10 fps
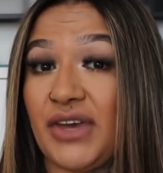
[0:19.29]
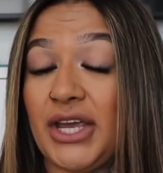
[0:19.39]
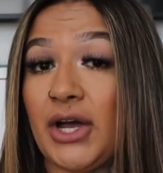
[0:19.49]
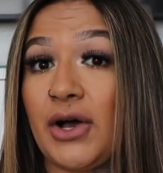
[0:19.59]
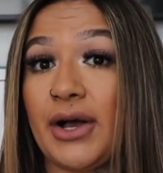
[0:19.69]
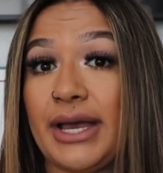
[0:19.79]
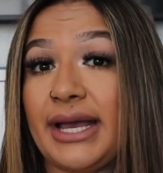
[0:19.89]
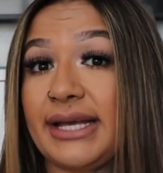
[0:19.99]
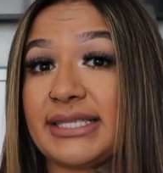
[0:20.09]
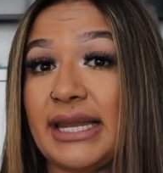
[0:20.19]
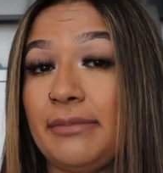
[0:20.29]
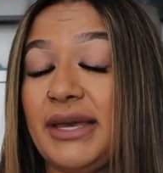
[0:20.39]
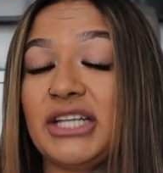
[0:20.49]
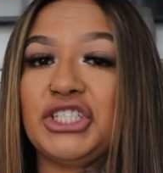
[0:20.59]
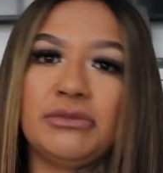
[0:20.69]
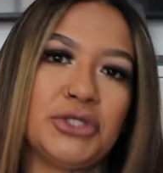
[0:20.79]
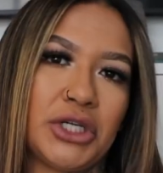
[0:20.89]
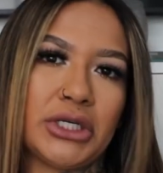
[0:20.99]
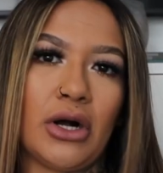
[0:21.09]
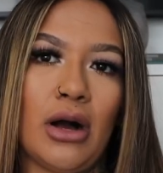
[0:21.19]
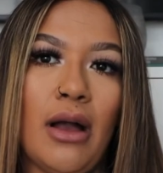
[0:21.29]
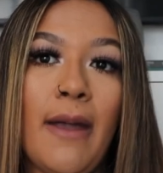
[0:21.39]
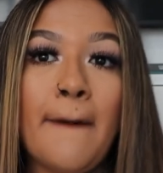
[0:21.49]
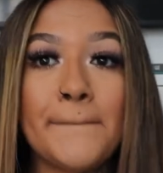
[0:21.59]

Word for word: video, it's going to be a Gymshark haul.